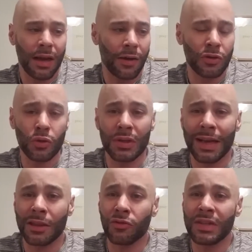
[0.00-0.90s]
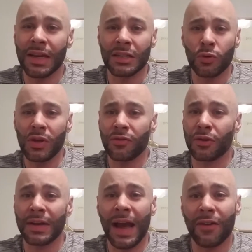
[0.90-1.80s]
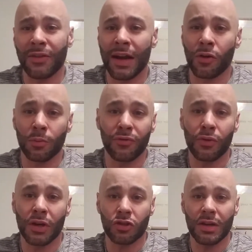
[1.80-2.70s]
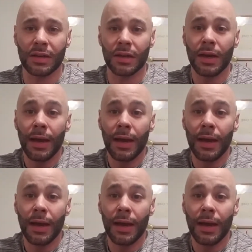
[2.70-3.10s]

I would do it like 3 times a week for half an hour before I trained.